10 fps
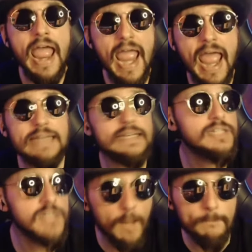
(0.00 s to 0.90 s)

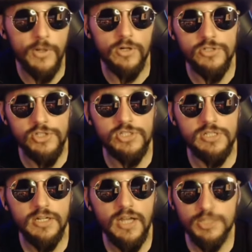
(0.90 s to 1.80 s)
And numbers,
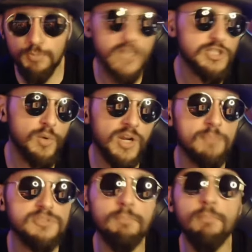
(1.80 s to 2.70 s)
especially when it
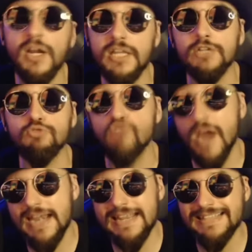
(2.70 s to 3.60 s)
comes to money and
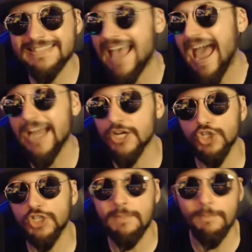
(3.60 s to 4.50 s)
ratings,
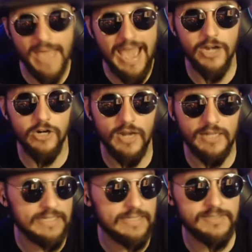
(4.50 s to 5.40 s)
actually matter.
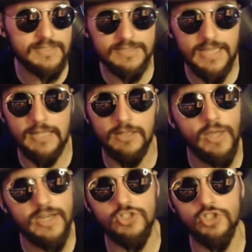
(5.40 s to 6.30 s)
And needless to say,
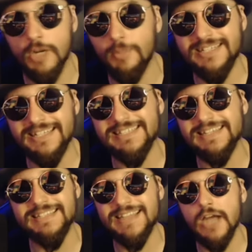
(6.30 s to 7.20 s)
ladies and gentlemen,
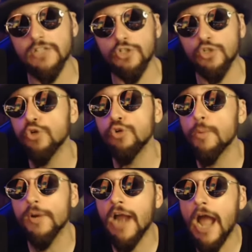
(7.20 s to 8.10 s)
Disney's Doctor Who, no
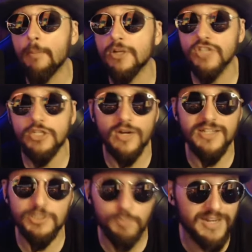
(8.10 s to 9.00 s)
matter how much they try
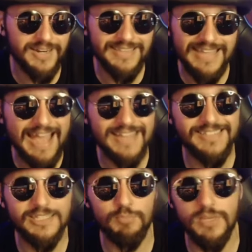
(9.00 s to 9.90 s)
to spin it in the
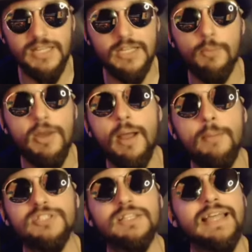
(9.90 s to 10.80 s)
access media, no matter how
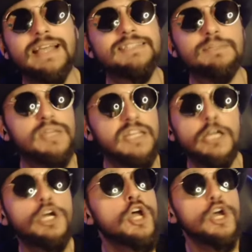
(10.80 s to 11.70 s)
much the legacy media